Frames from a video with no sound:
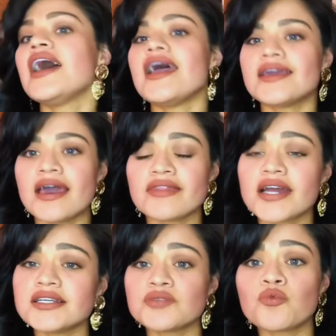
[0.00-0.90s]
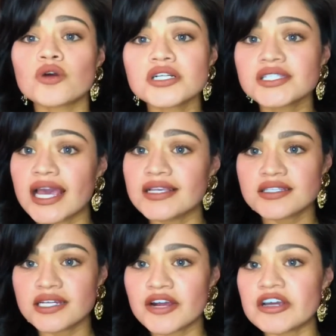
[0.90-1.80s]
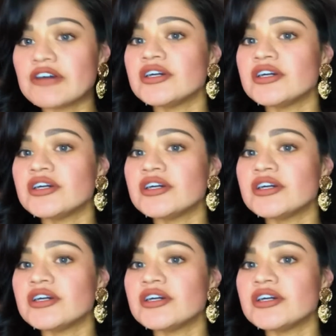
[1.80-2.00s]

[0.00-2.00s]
Again, that is worst case scenario.